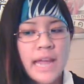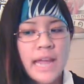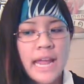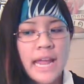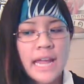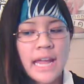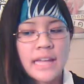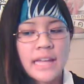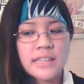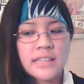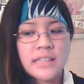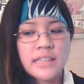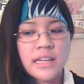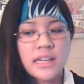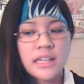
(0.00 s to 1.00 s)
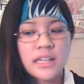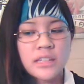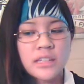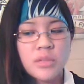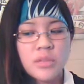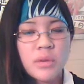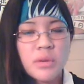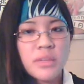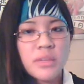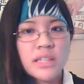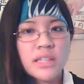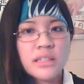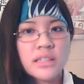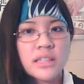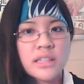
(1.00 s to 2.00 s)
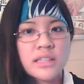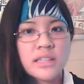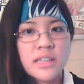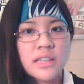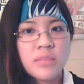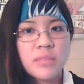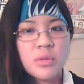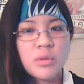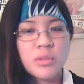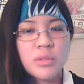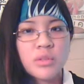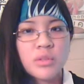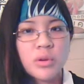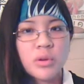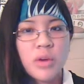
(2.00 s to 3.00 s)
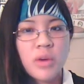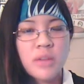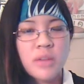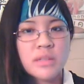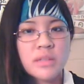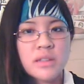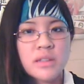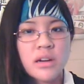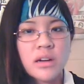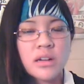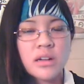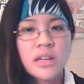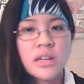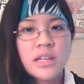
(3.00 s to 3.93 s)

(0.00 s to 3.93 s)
and nobody really can tell me what the requirements are